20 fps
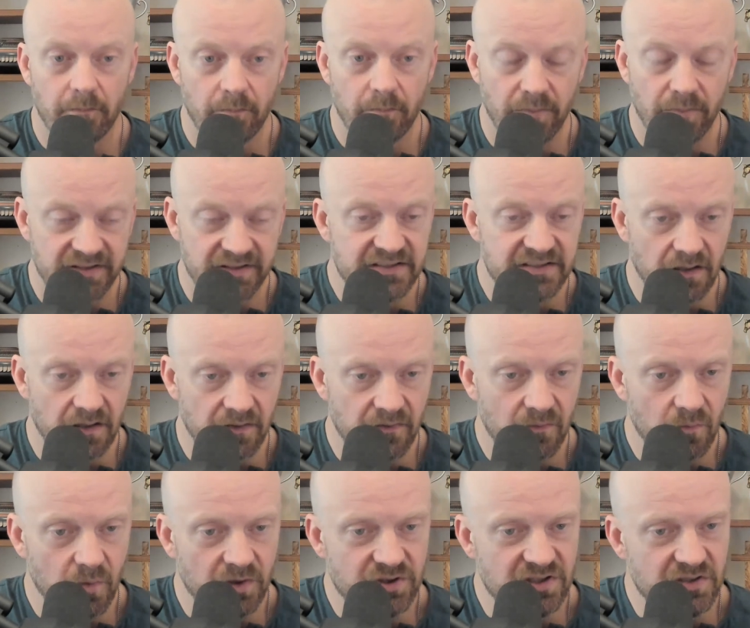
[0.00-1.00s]
But
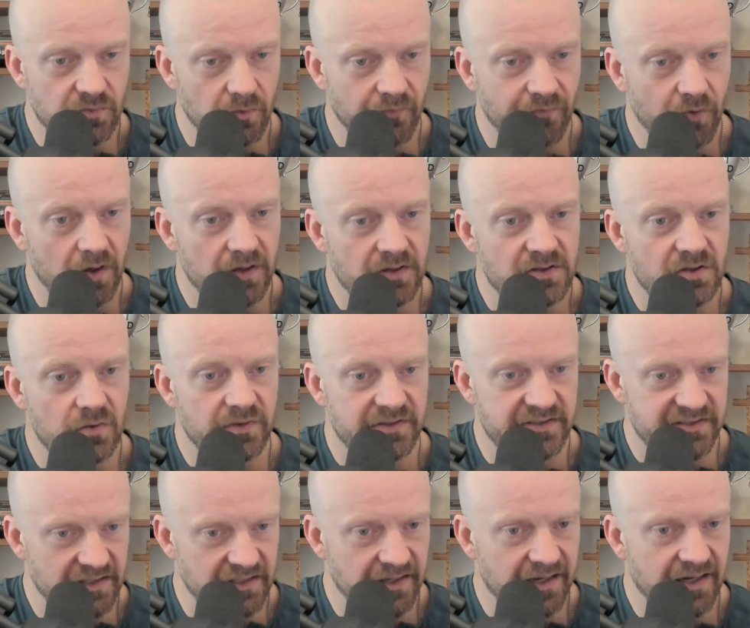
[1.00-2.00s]
what she's referring to is
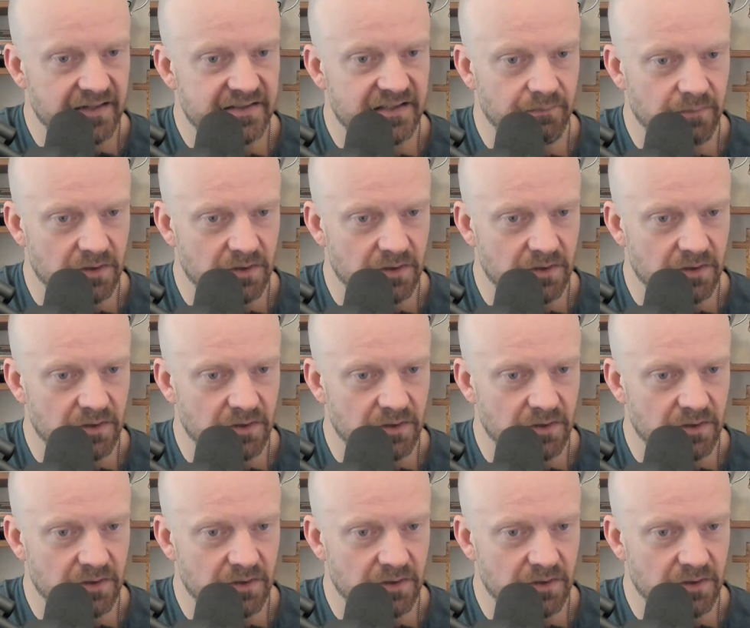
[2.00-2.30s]
celiacs have